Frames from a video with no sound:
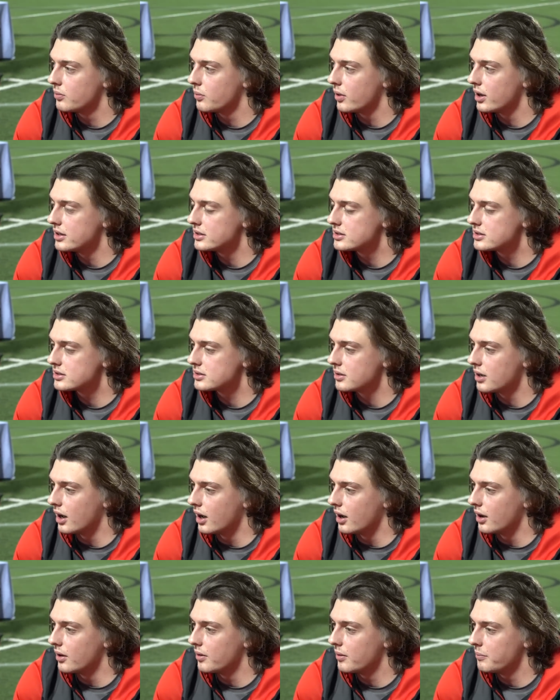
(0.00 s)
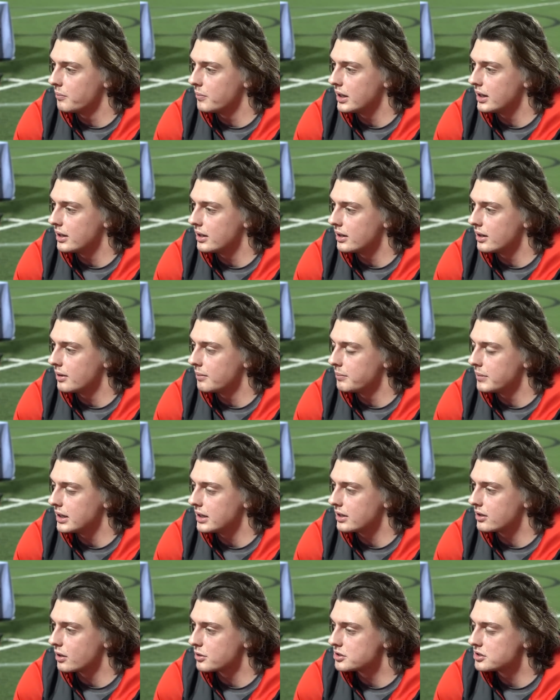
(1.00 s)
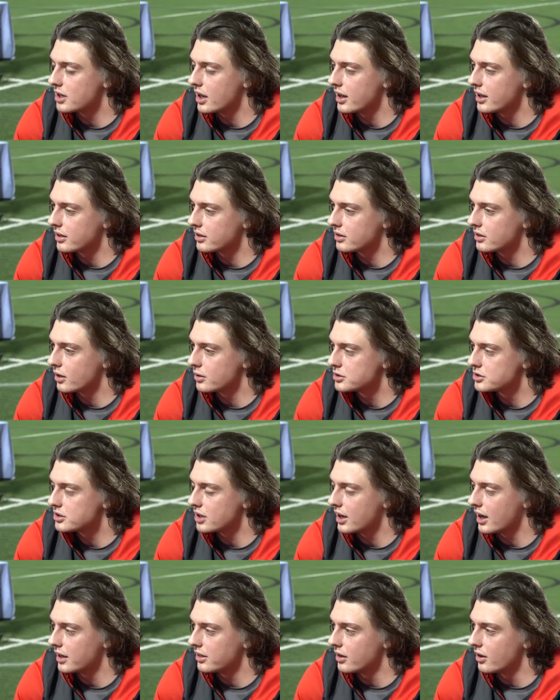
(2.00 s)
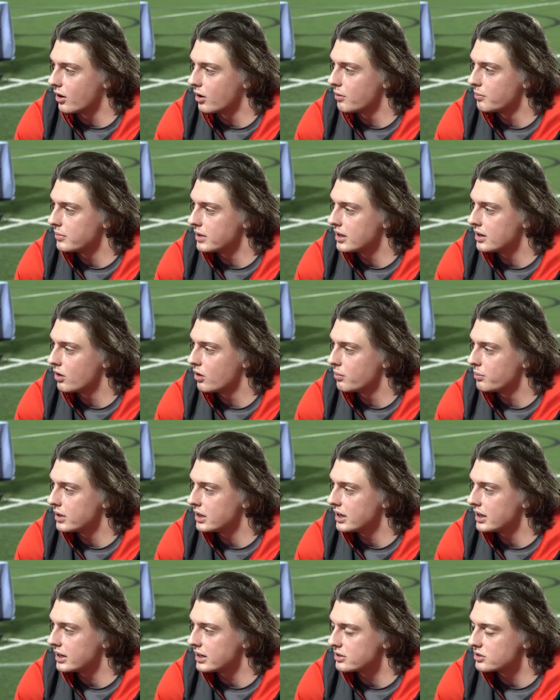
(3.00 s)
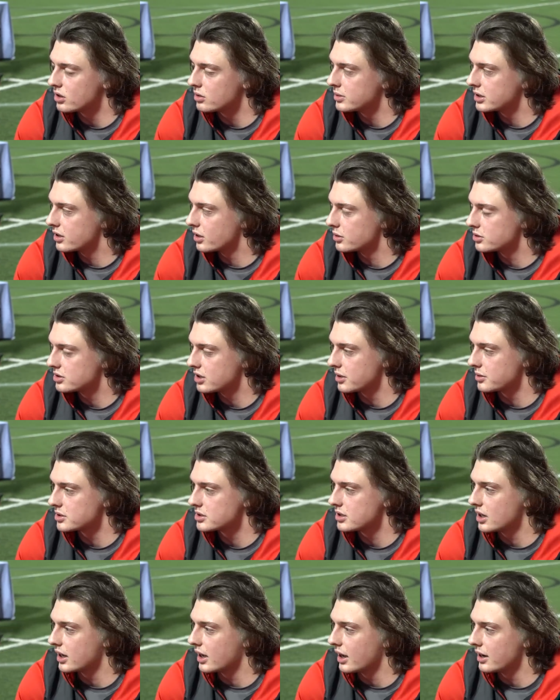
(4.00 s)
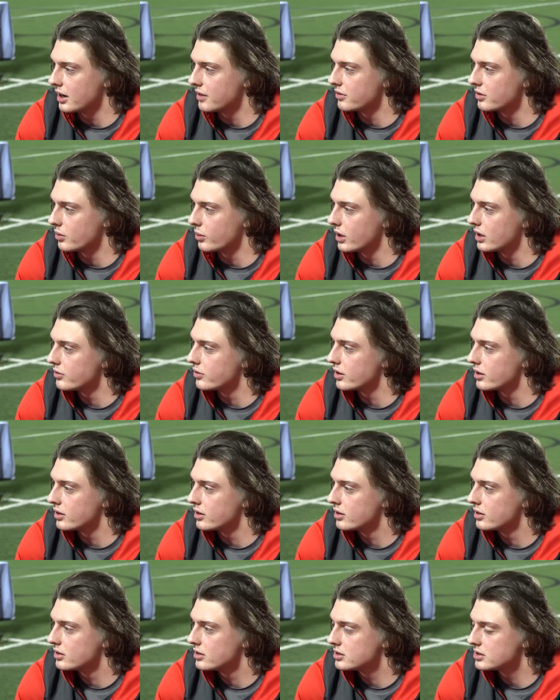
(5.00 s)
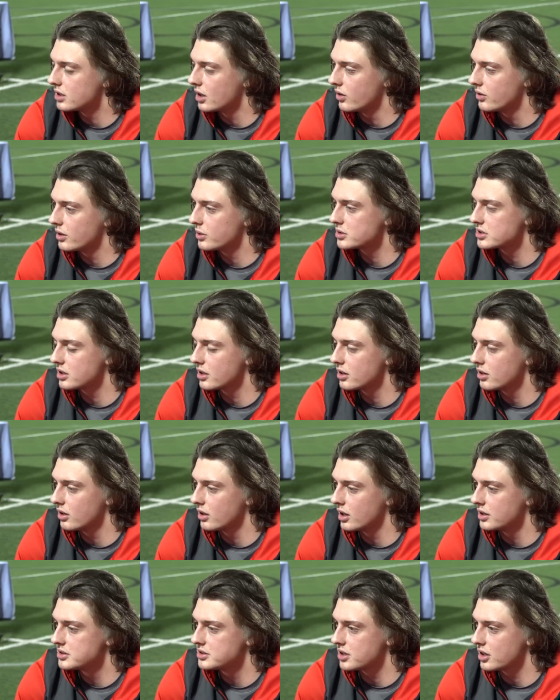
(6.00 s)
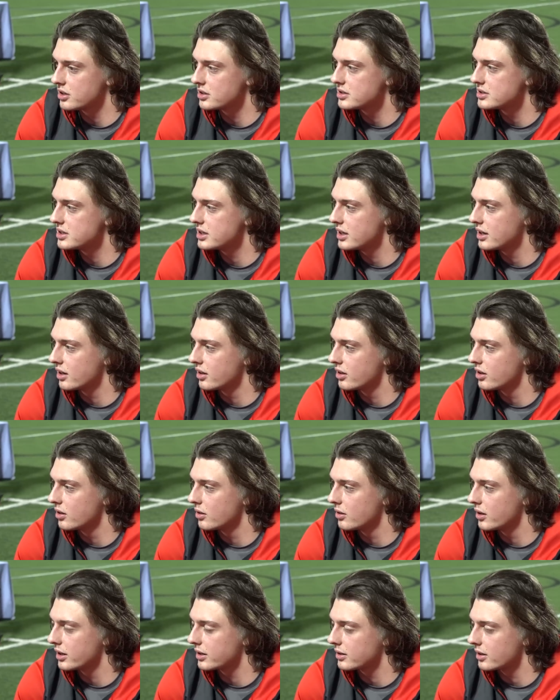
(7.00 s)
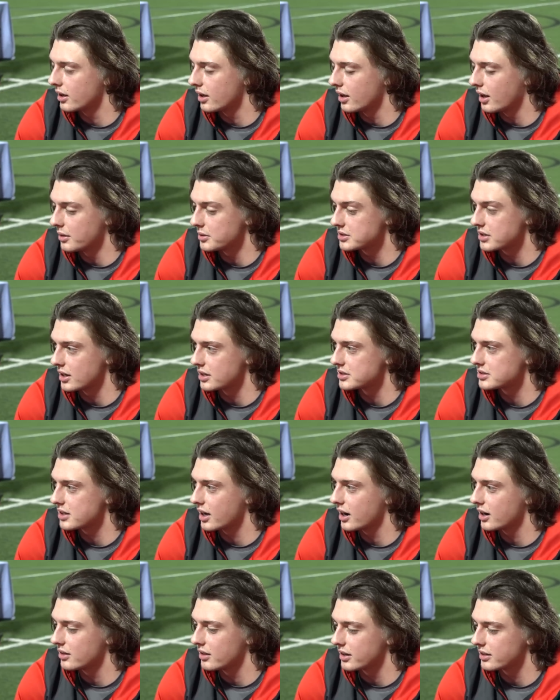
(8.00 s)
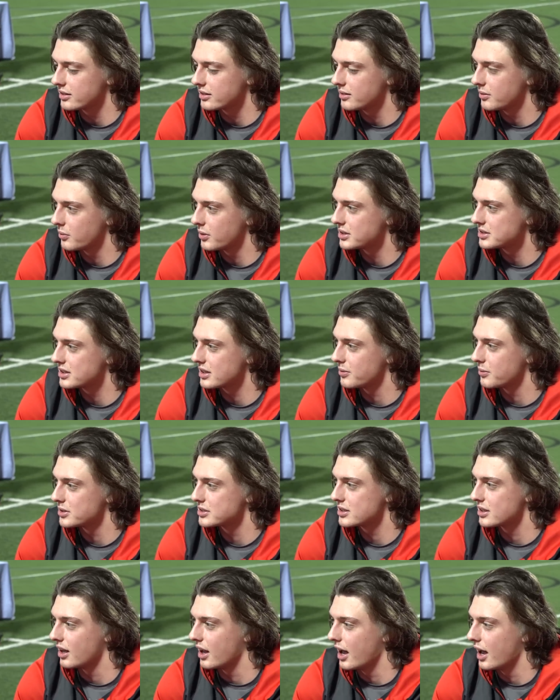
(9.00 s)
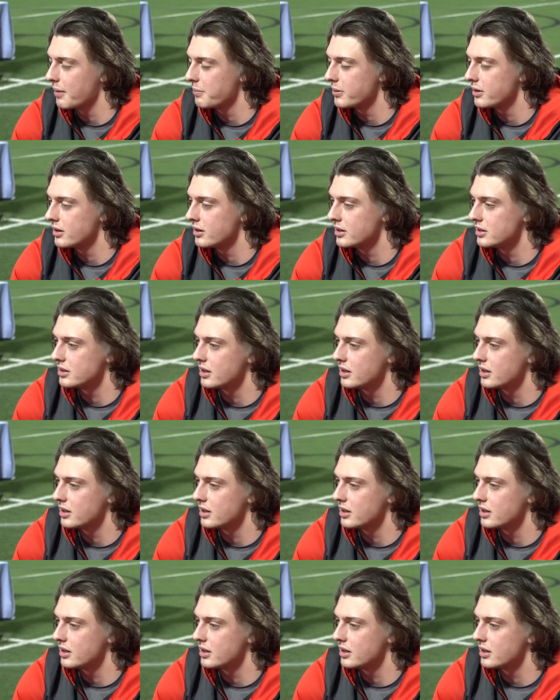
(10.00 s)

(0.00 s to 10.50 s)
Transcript: once uh, me, me, Coach Day, and Coach Jay had the home in-home meeting, he told me Coach Jay was staying. I never wavered. So there was a little uncertainty and a little like uh, I was kind of scared, like what is what's going to happen,